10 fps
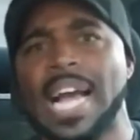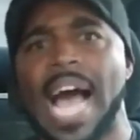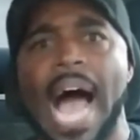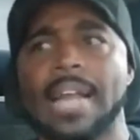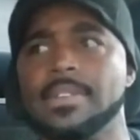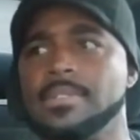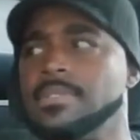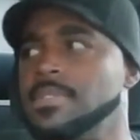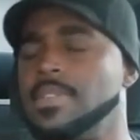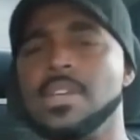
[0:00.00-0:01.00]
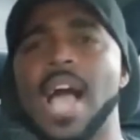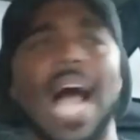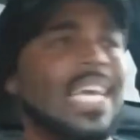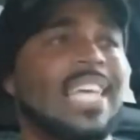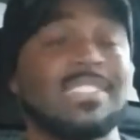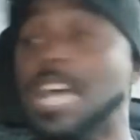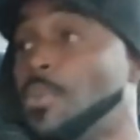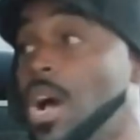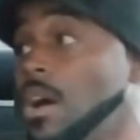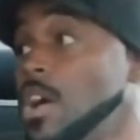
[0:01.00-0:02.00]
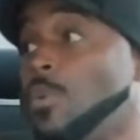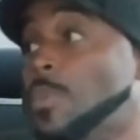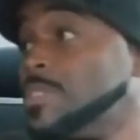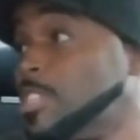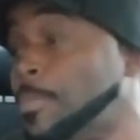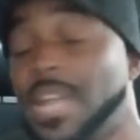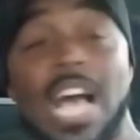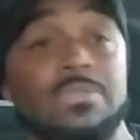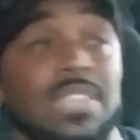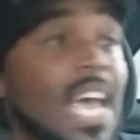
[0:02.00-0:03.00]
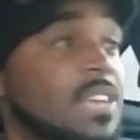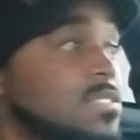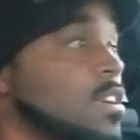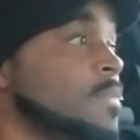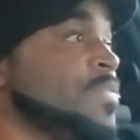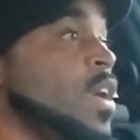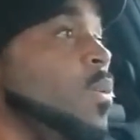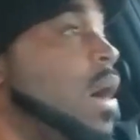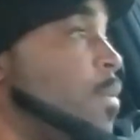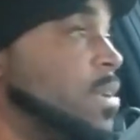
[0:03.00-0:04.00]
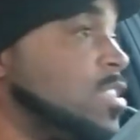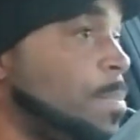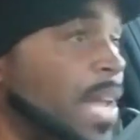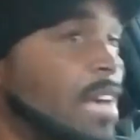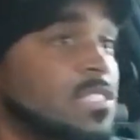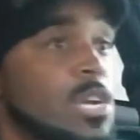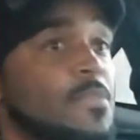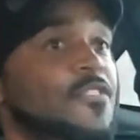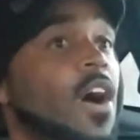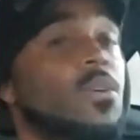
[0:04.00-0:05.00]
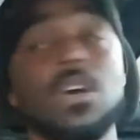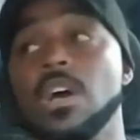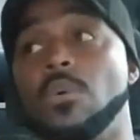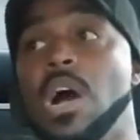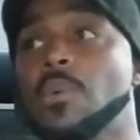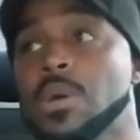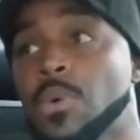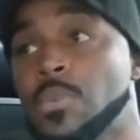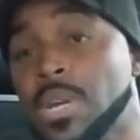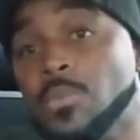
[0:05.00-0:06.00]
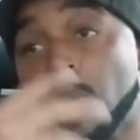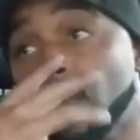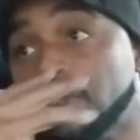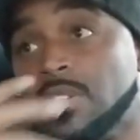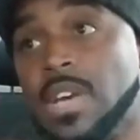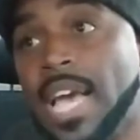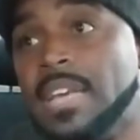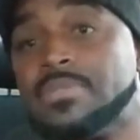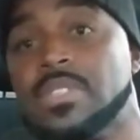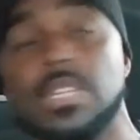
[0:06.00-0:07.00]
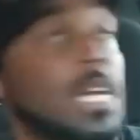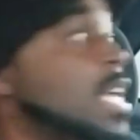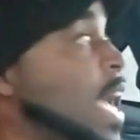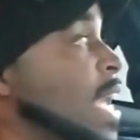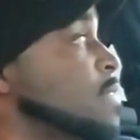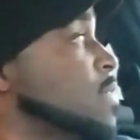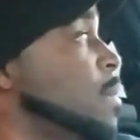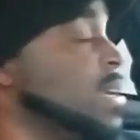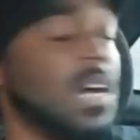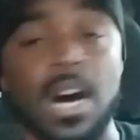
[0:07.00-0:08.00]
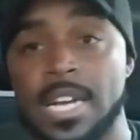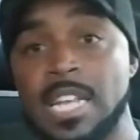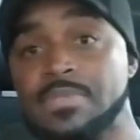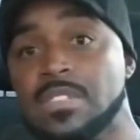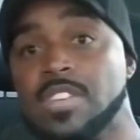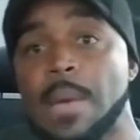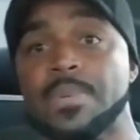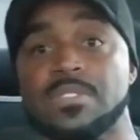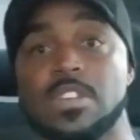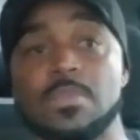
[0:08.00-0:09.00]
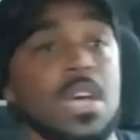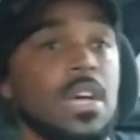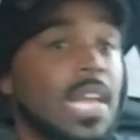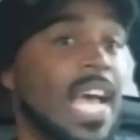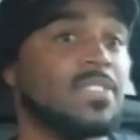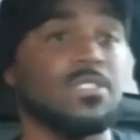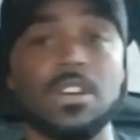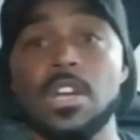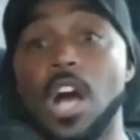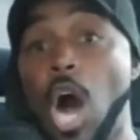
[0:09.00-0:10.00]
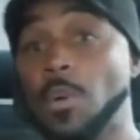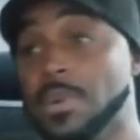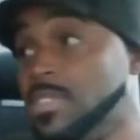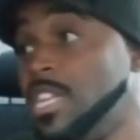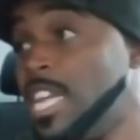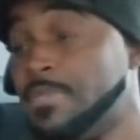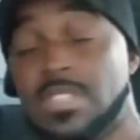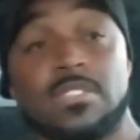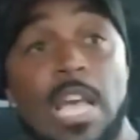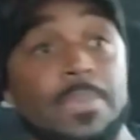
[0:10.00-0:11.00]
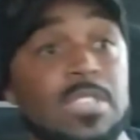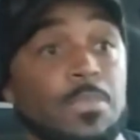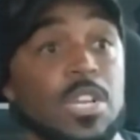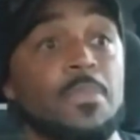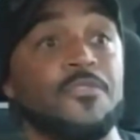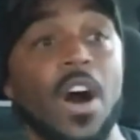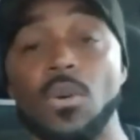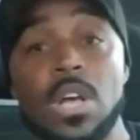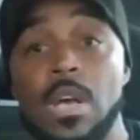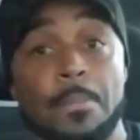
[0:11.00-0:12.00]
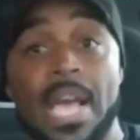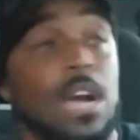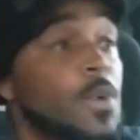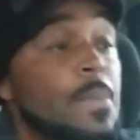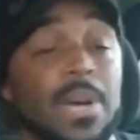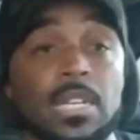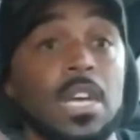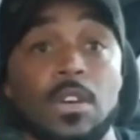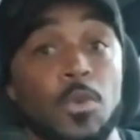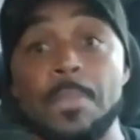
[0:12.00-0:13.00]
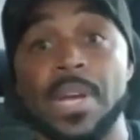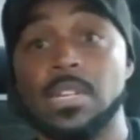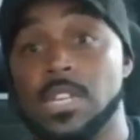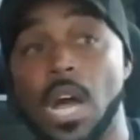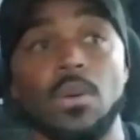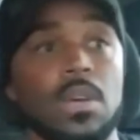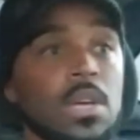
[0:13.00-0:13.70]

I got. I can't say, well, we went to the playoffs last year. Well, we went to the playoffs the year before. Well, we went to the NFC Championship last year. Oh, we went to the NFC Championship the year before. Man, we've been, you know,